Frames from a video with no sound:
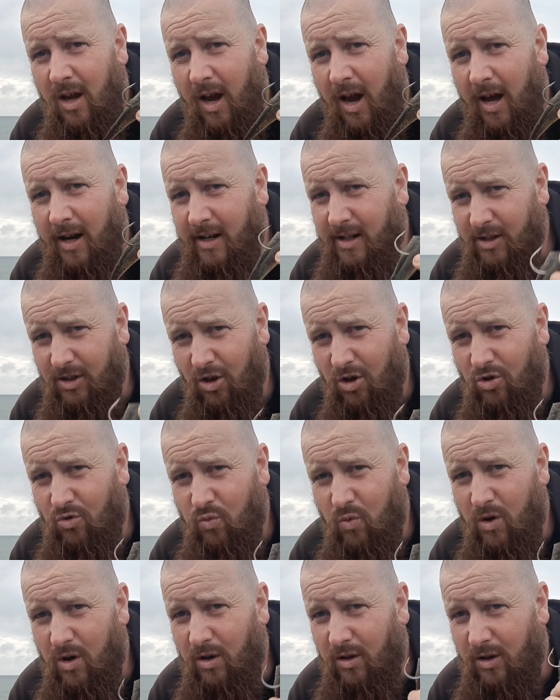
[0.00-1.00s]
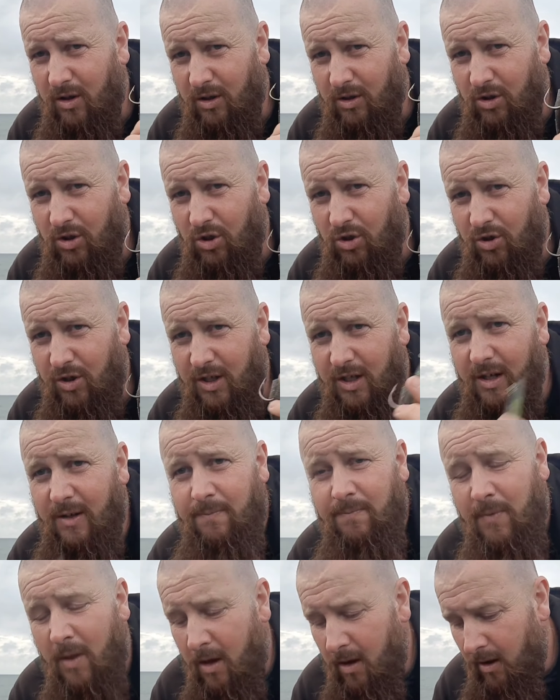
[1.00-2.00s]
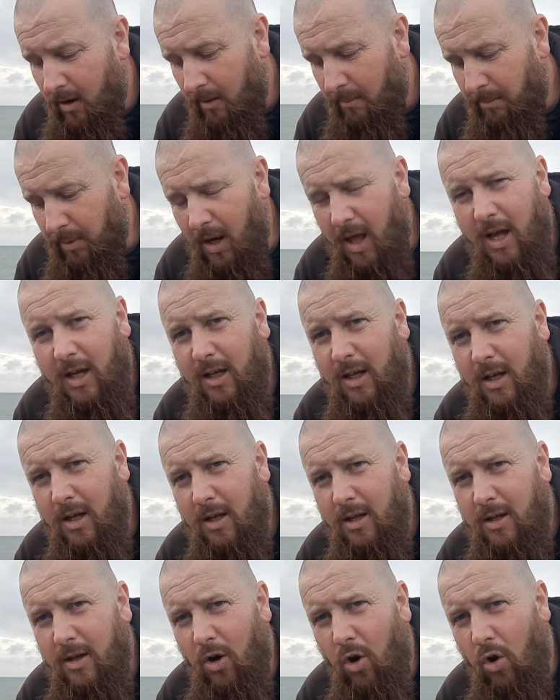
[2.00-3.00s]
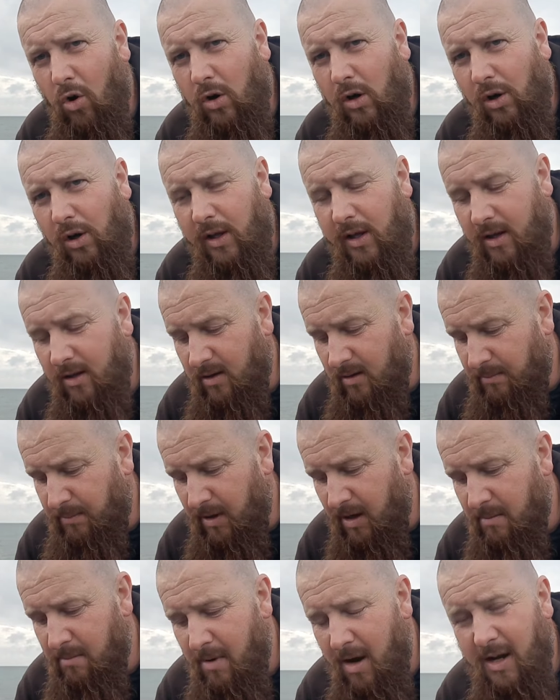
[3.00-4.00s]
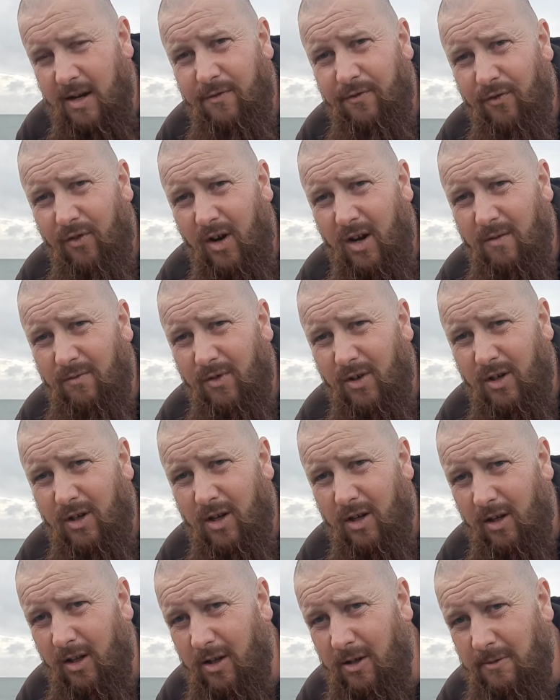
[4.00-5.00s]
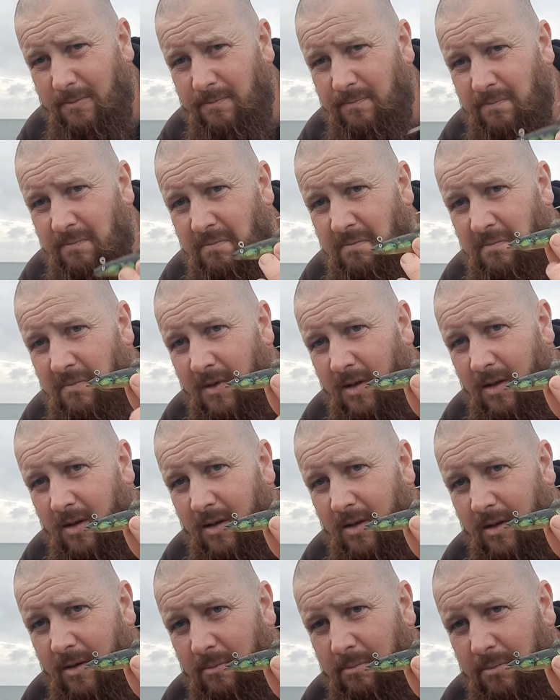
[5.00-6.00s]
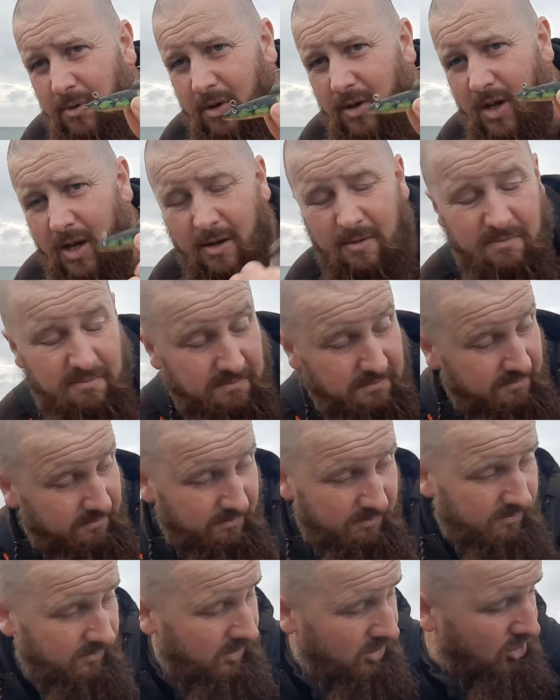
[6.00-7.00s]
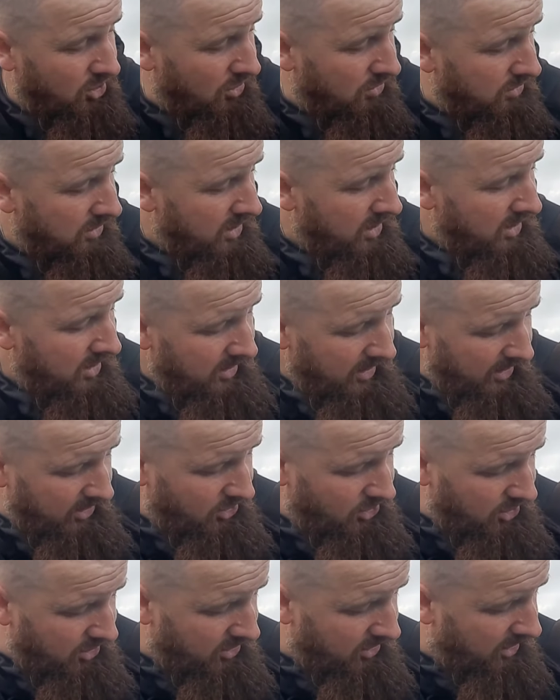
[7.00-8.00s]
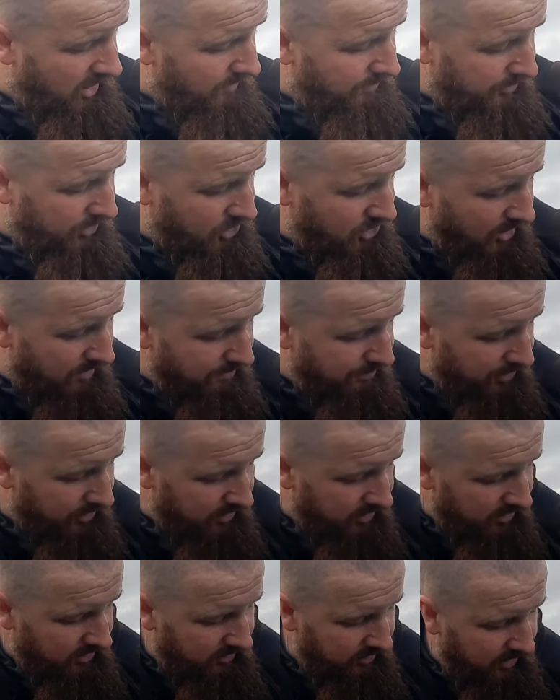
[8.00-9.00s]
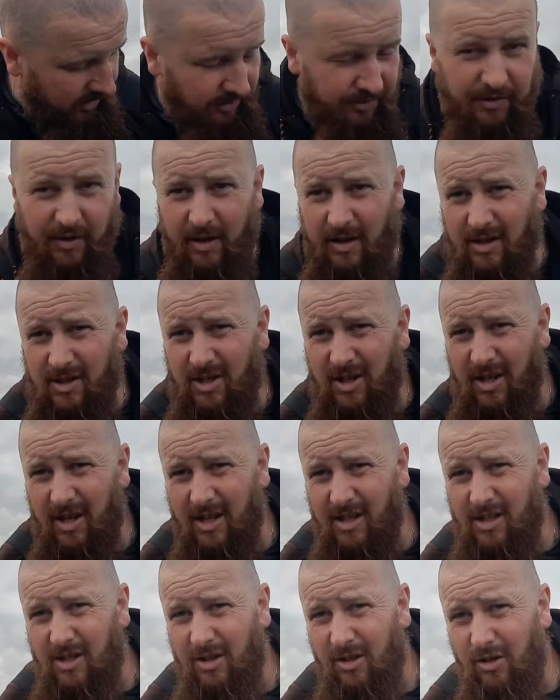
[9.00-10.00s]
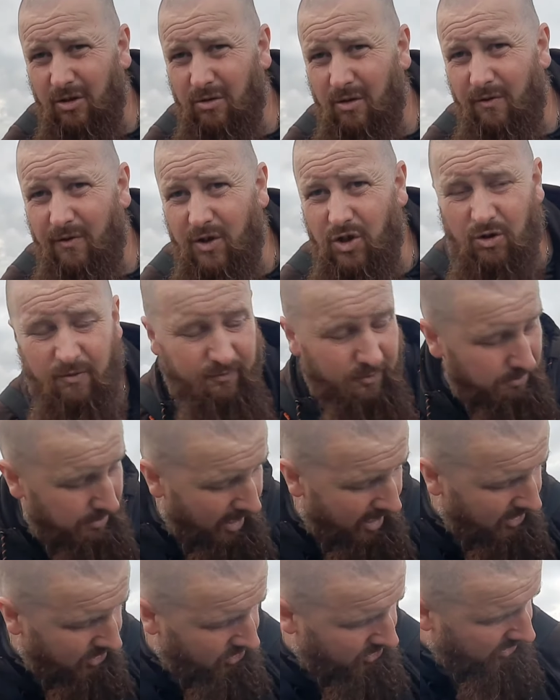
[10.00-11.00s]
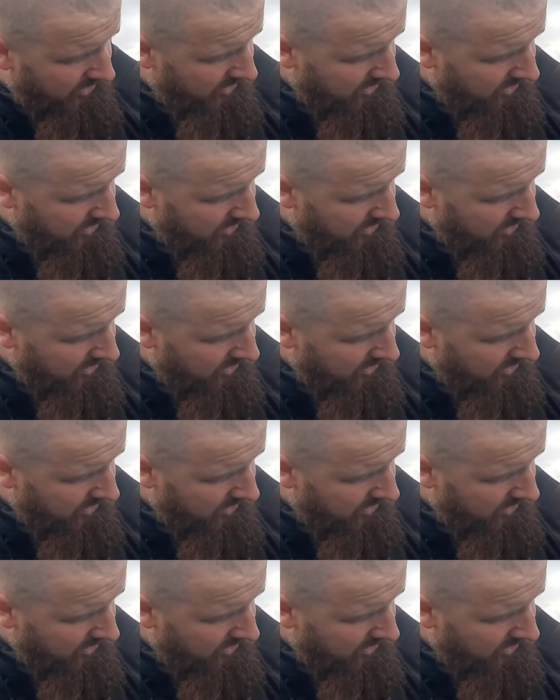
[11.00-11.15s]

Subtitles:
and it does work a treat. Black or clear being my favourite colour, but yeah, so it's just a couple of simple little things into lure fishing for bass.